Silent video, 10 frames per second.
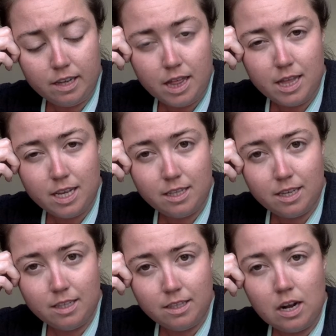this
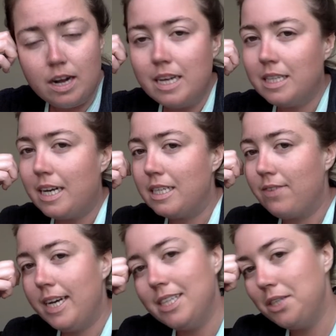is not as
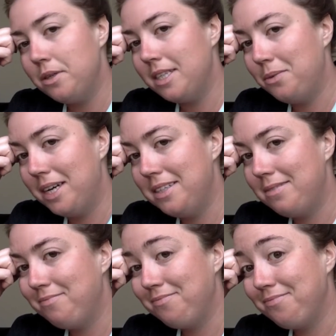satisfying to you as it was.
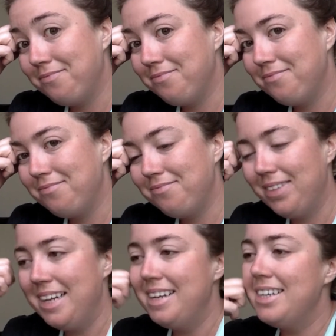
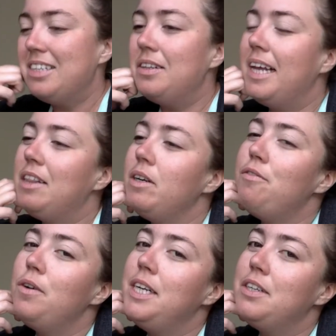So like 3 or
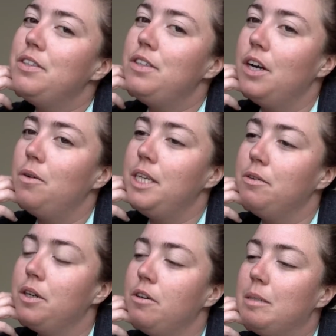4 years ago when you
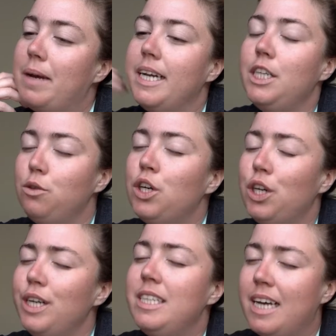were codependent, you
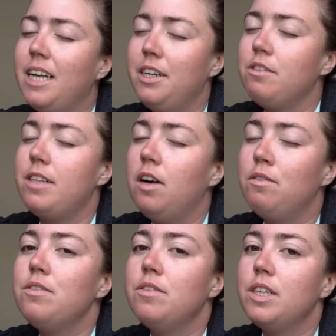could tell
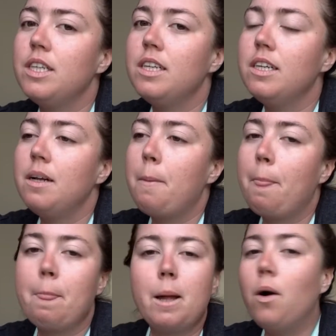yourself,
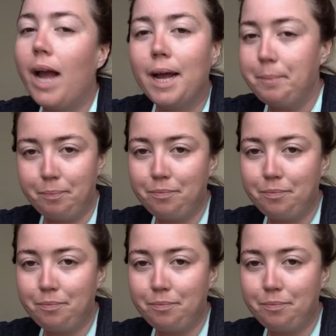okay,